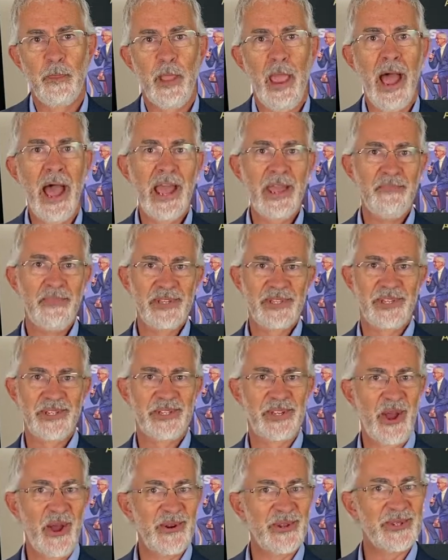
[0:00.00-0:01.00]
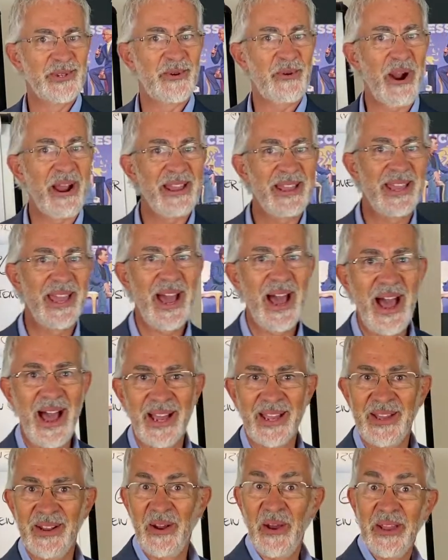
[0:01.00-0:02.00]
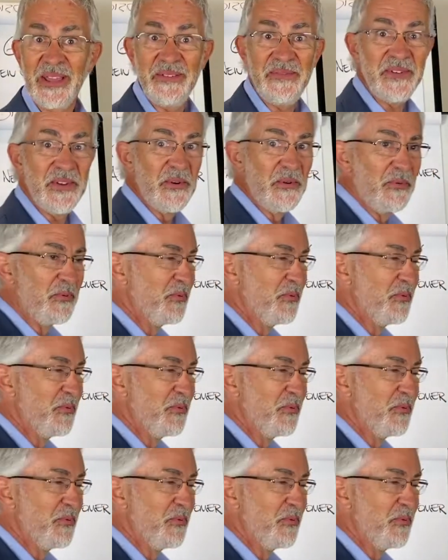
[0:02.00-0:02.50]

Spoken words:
Hey business owners, Craig Carr. Can I give you a